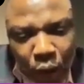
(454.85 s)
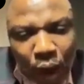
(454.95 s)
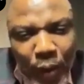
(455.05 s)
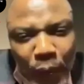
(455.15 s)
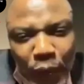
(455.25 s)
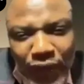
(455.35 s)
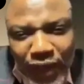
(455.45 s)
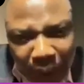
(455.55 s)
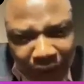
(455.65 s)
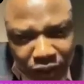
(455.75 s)
where people
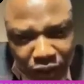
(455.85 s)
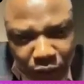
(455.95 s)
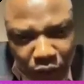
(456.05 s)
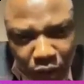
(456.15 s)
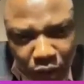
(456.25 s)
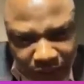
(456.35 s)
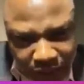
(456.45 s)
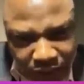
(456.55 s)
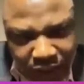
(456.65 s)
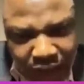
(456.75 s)
despise us for no
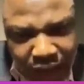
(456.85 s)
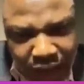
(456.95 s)
reason.